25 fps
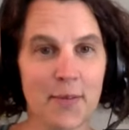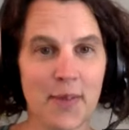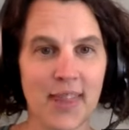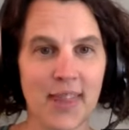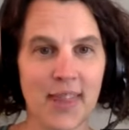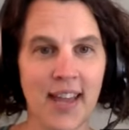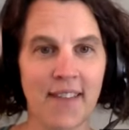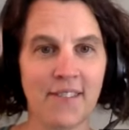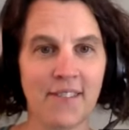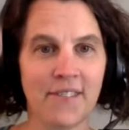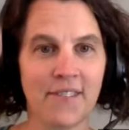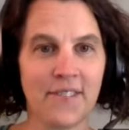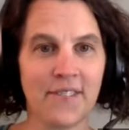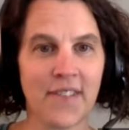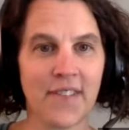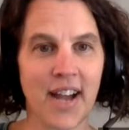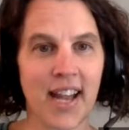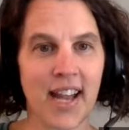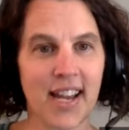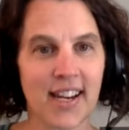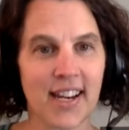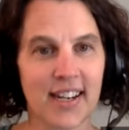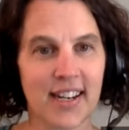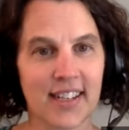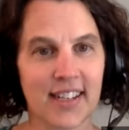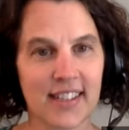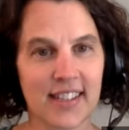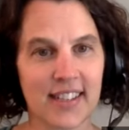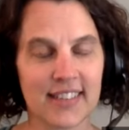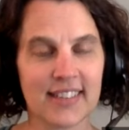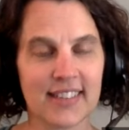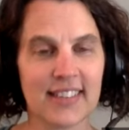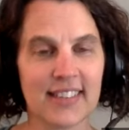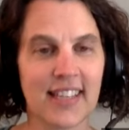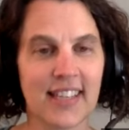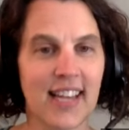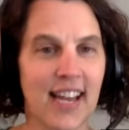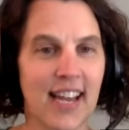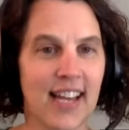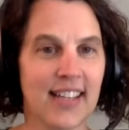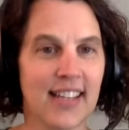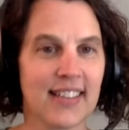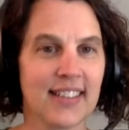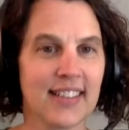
But that fire, yeah.